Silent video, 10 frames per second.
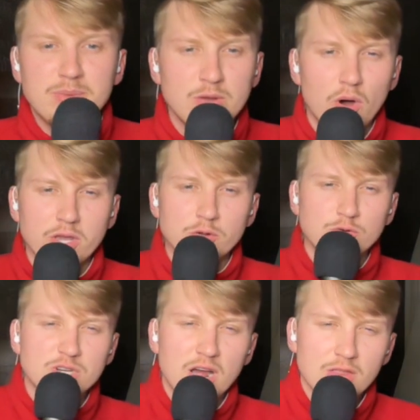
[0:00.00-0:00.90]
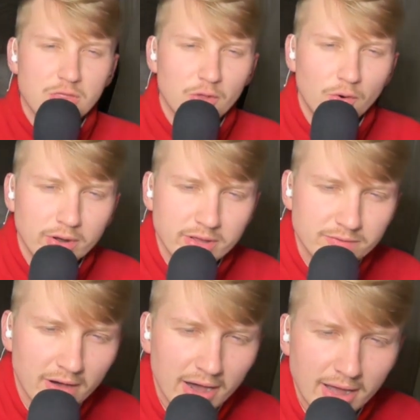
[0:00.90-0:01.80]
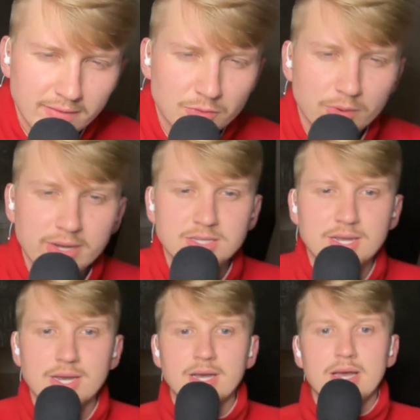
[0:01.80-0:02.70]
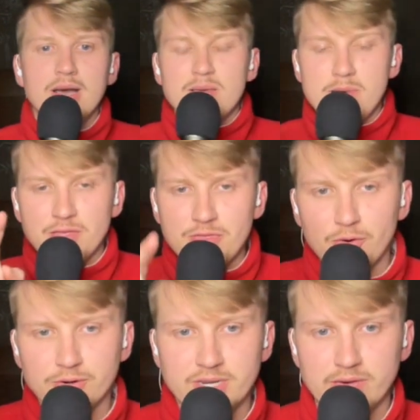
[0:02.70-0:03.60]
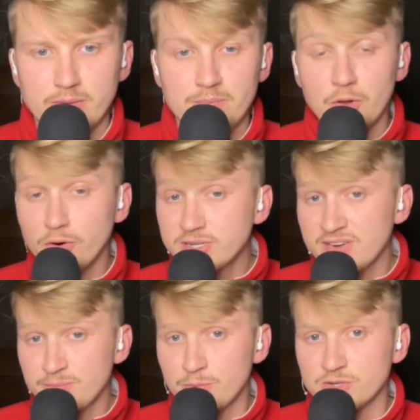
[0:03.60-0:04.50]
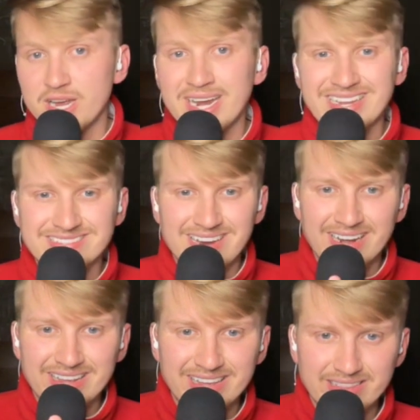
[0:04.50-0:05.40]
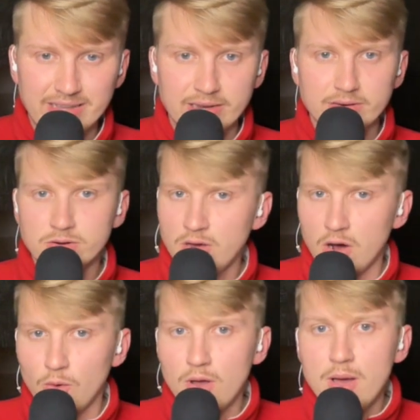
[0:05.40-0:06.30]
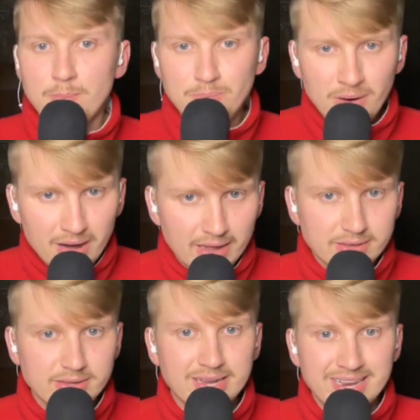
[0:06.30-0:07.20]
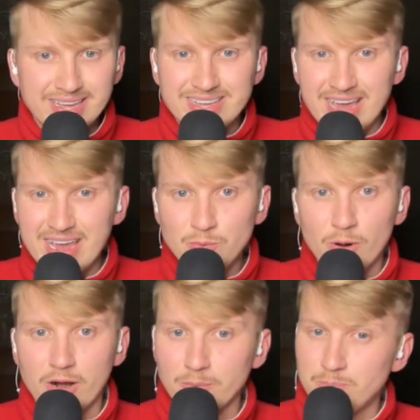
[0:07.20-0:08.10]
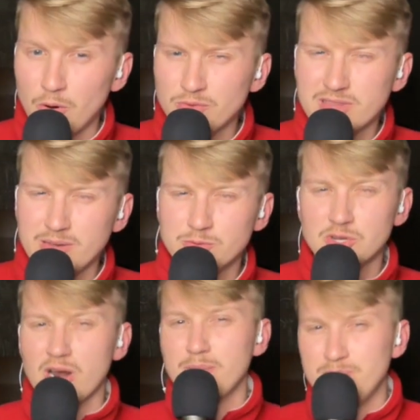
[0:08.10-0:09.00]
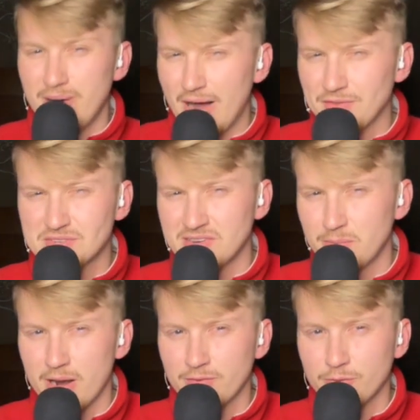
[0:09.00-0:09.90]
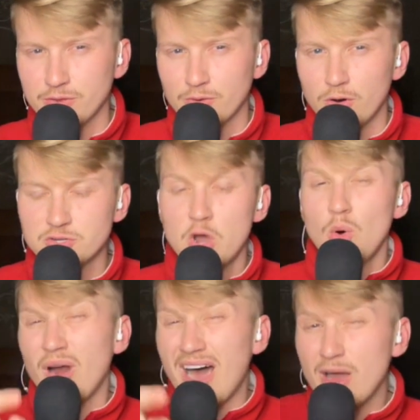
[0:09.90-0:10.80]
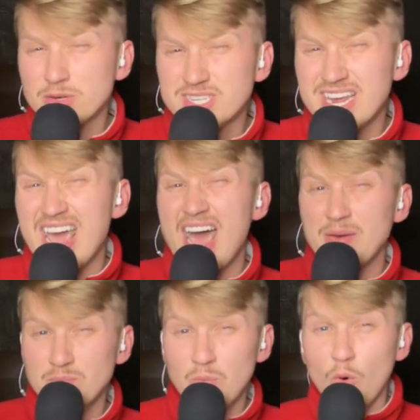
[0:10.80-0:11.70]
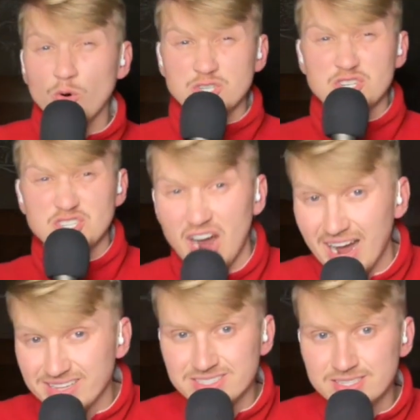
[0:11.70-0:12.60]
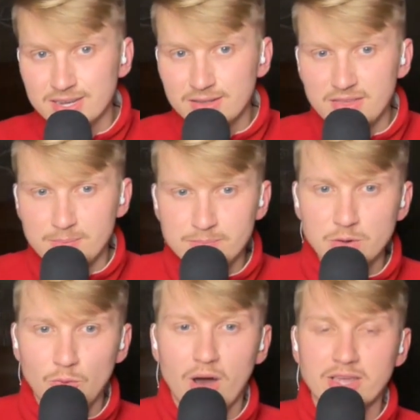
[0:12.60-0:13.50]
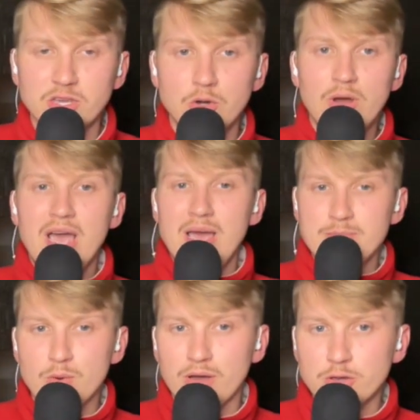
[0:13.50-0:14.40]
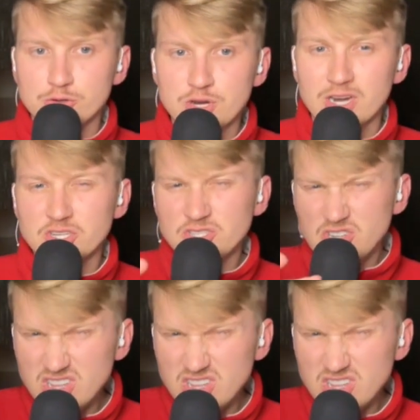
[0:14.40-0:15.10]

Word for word: BYU shot 35 threes. They made 13 of them. 37% is not elite. No. But in a game where both teams shot about the same amount of free throws, where Iowa State had more shots than BYU, and BYU shot just a